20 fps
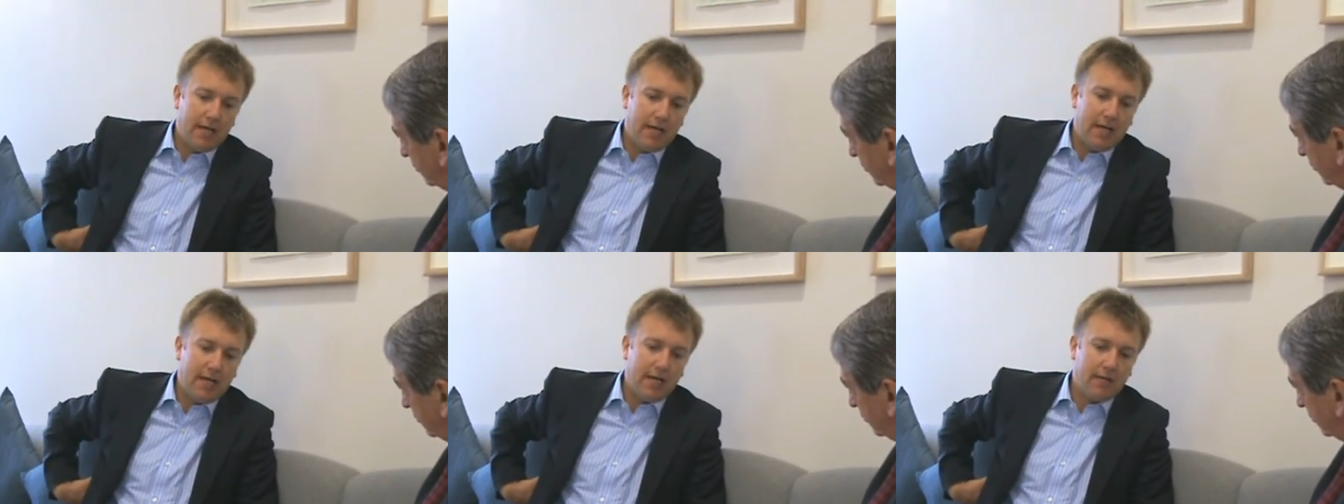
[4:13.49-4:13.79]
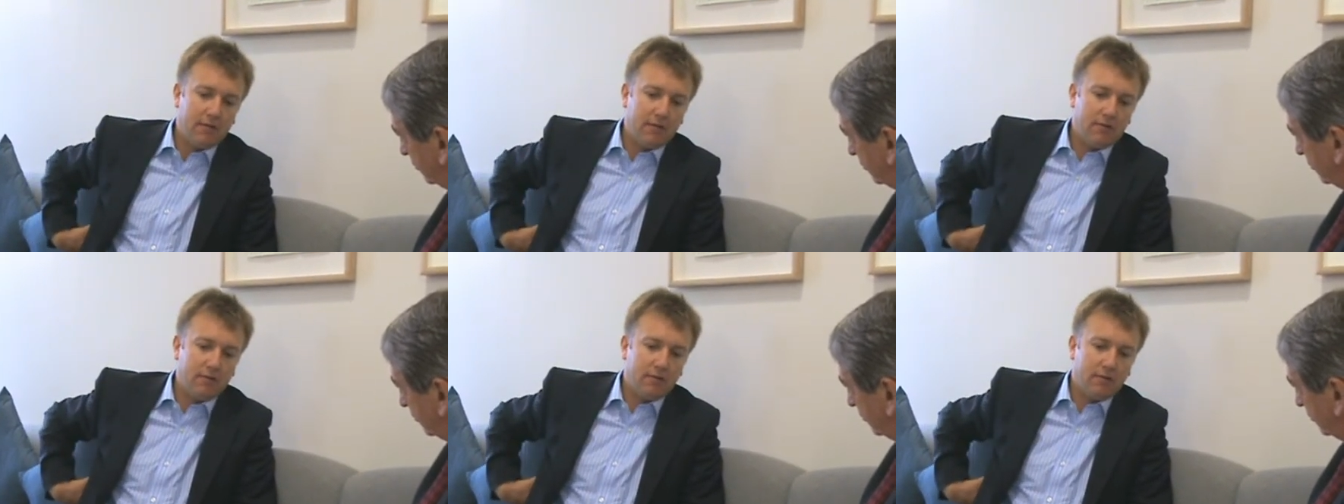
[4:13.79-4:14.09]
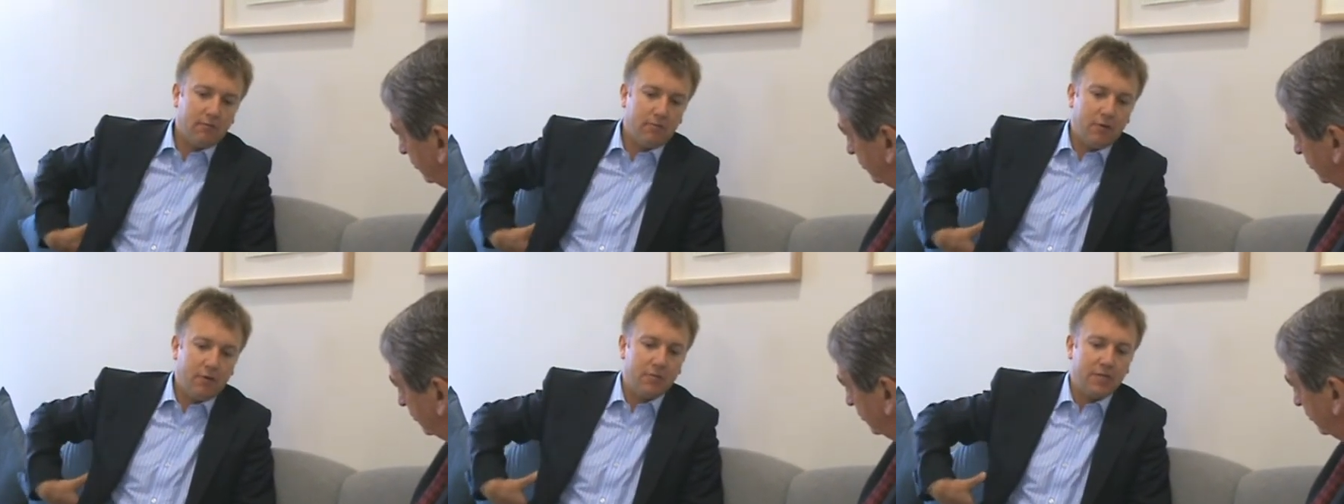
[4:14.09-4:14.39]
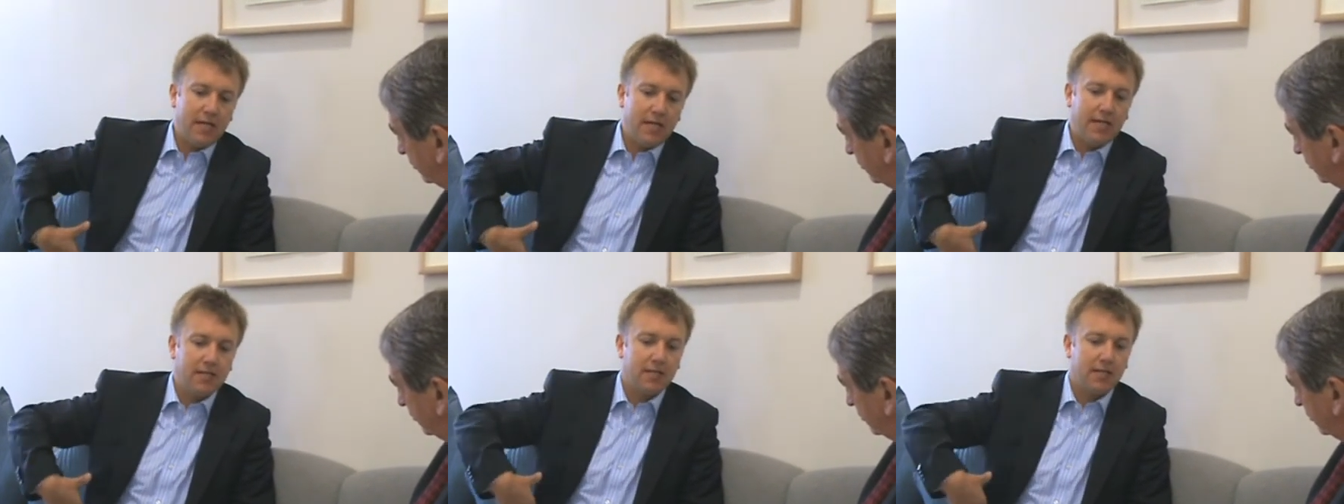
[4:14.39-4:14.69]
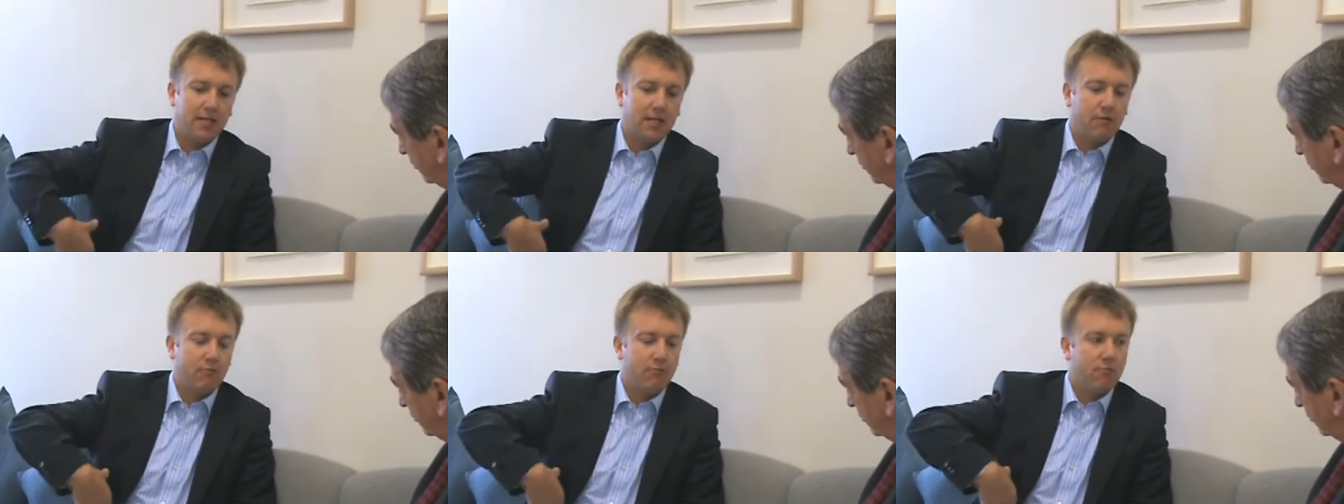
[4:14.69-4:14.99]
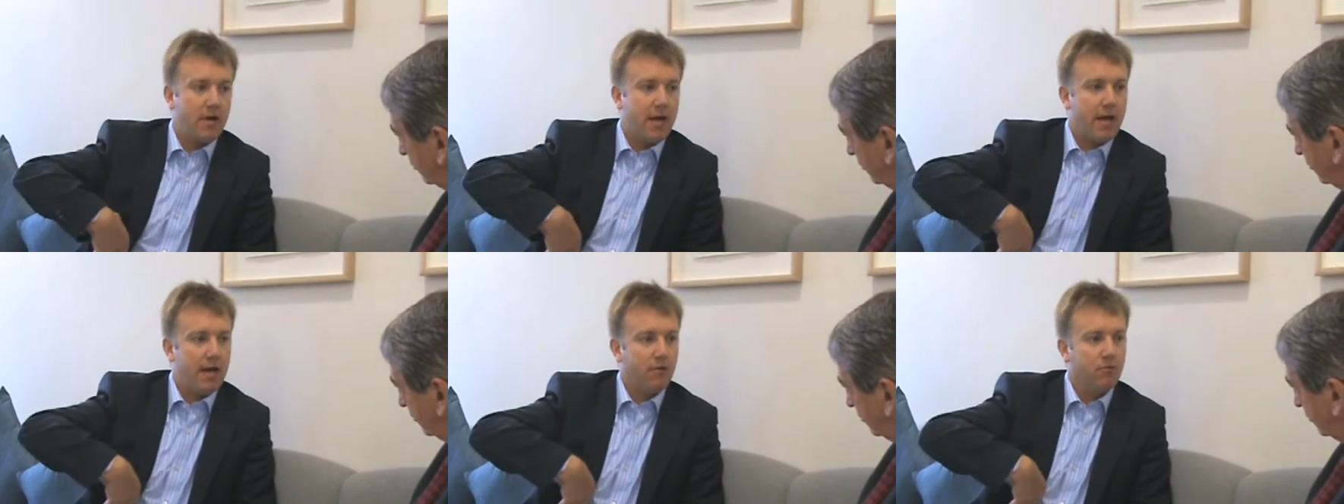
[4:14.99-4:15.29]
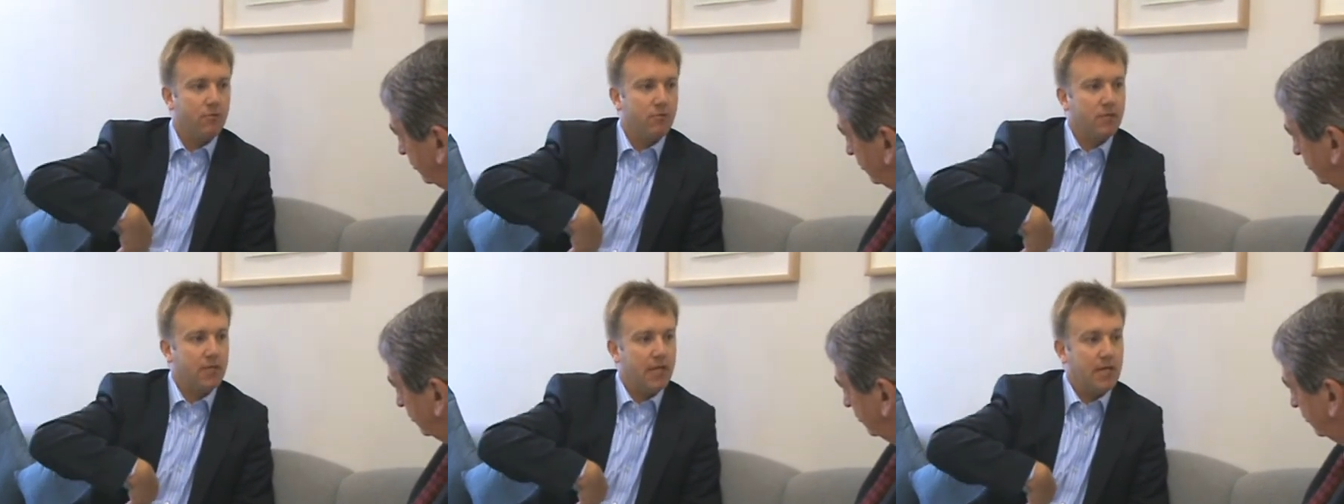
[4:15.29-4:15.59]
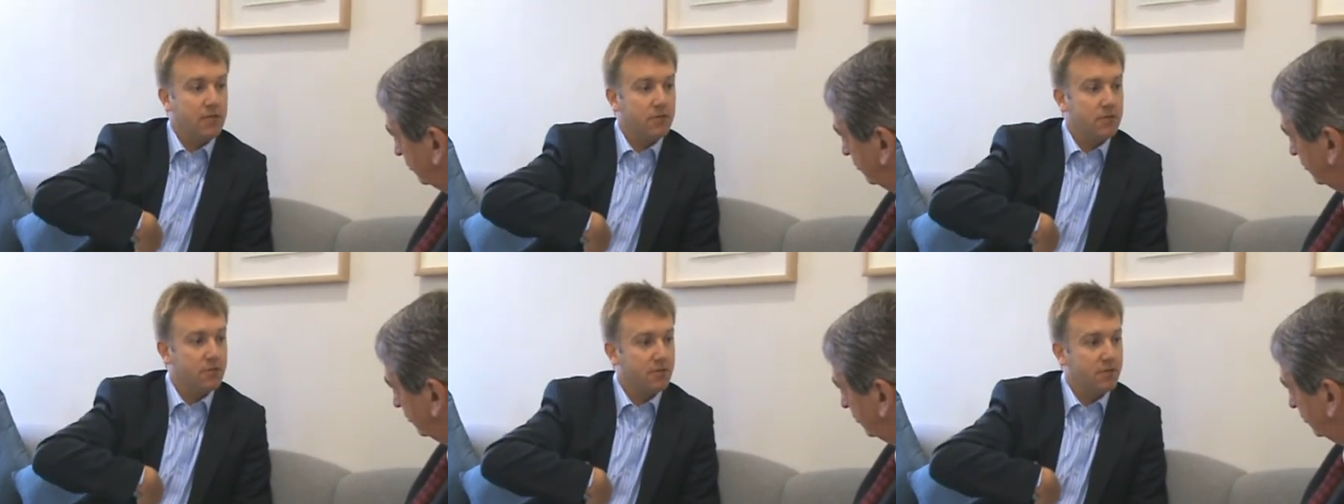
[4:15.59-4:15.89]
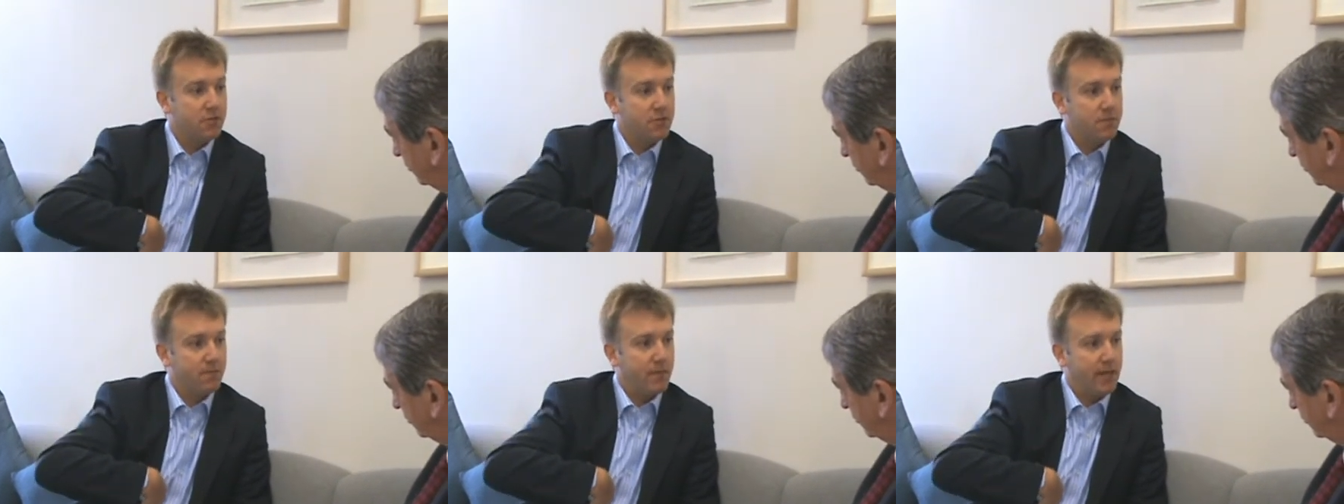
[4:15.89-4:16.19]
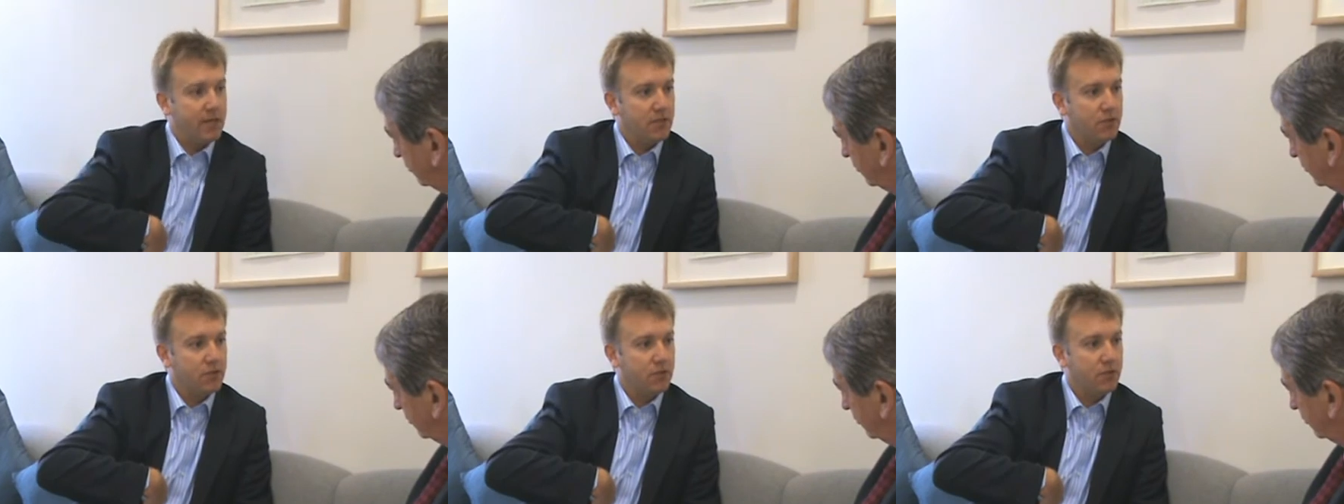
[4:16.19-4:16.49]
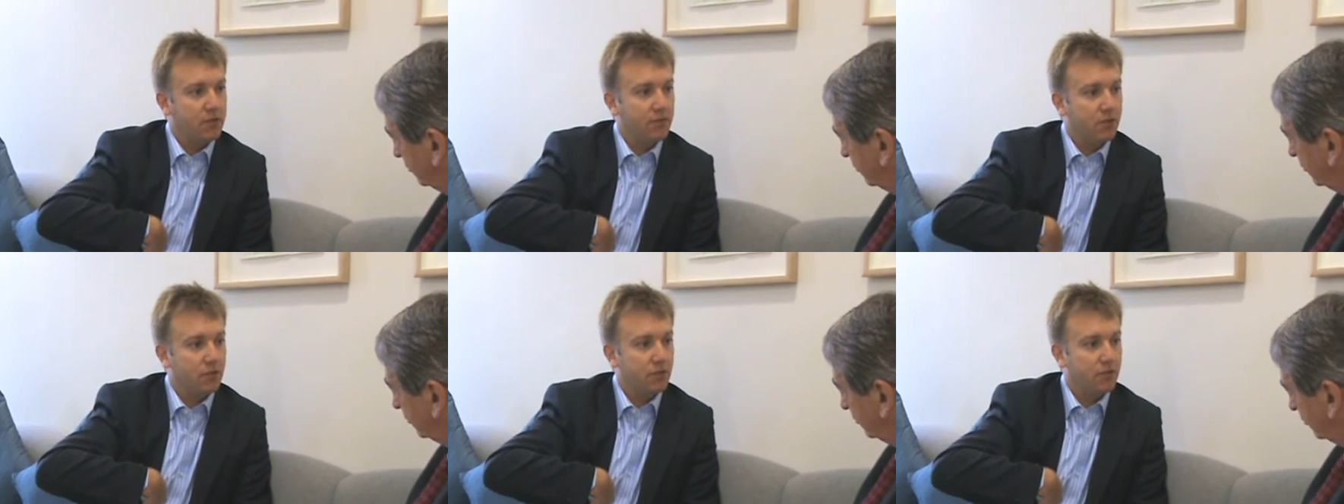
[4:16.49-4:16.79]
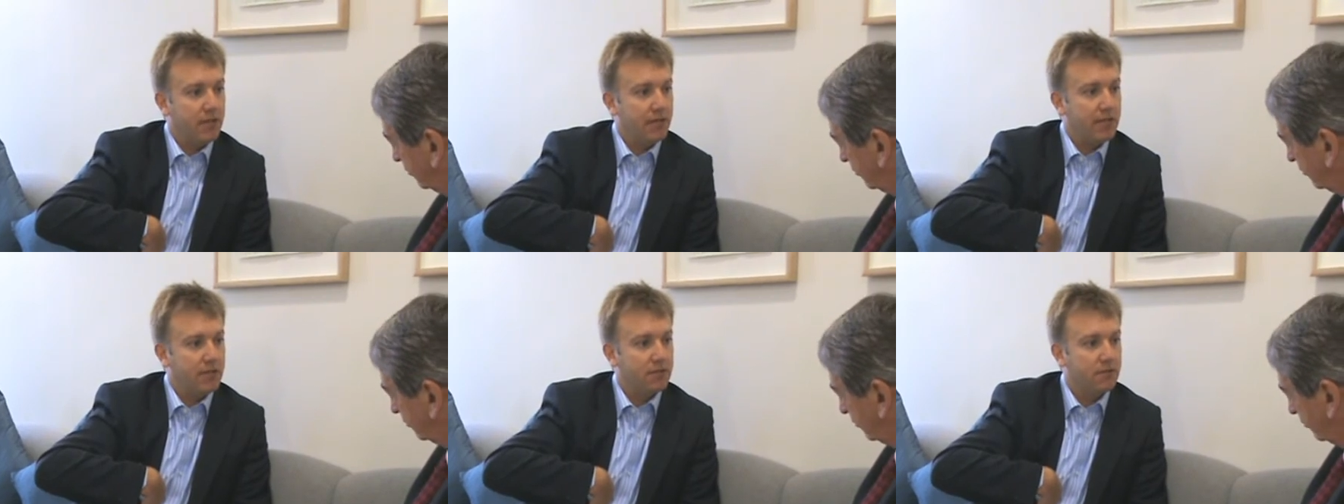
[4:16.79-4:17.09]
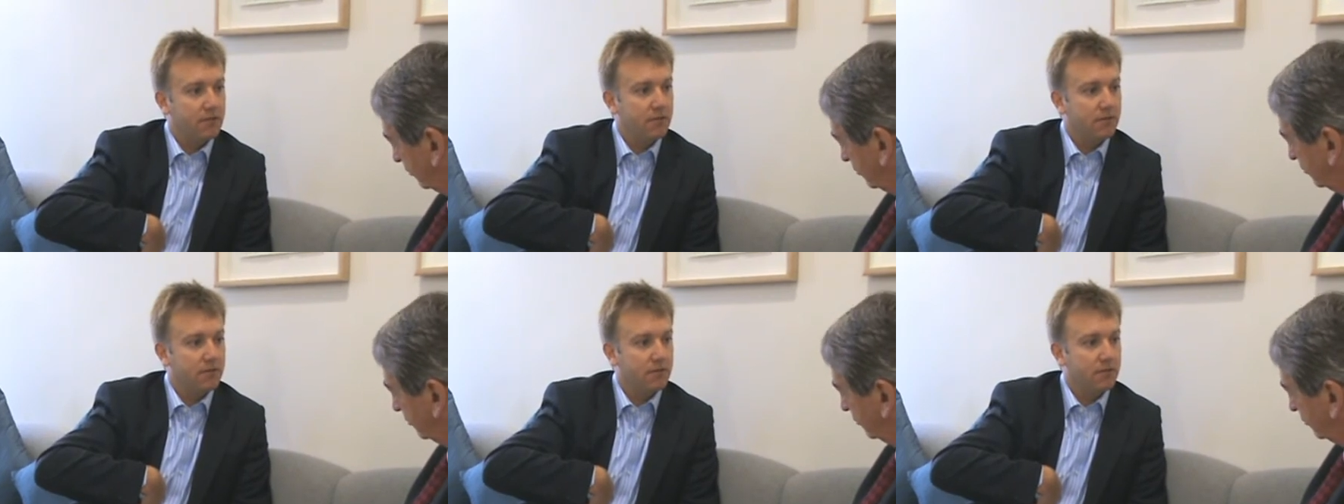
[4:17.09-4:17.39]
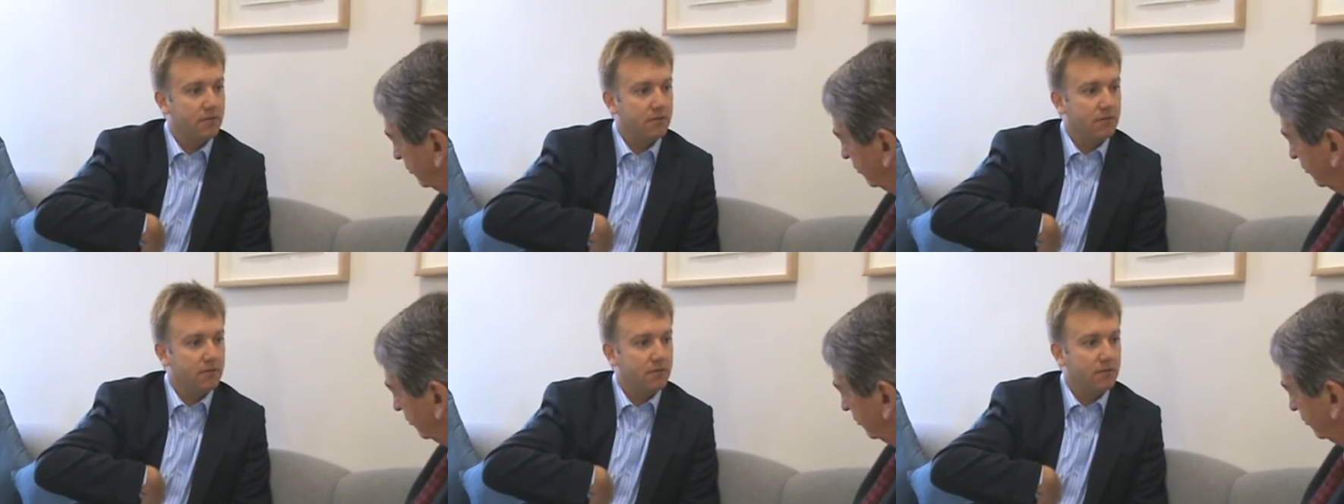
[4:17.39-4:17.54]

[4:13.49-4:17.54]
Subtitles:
and rotating it round into the space that you've created